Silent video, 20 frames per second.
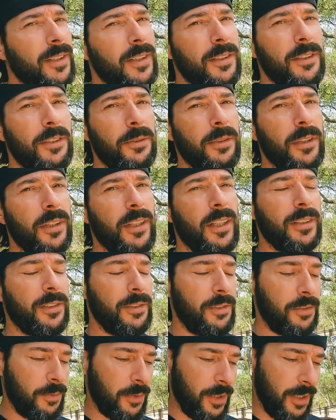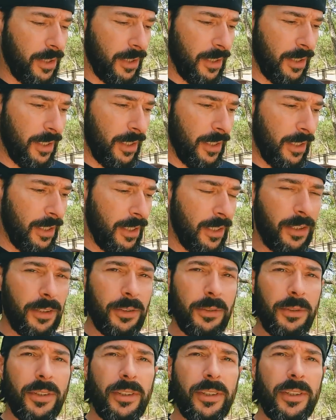didn't do a lot this week.
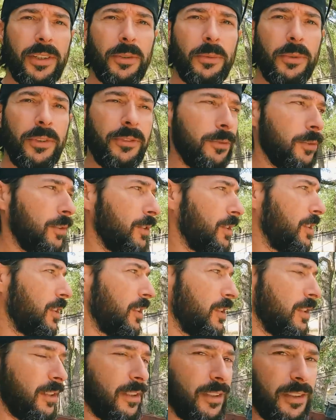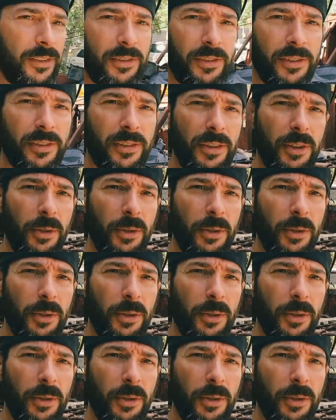The only thing we've really done is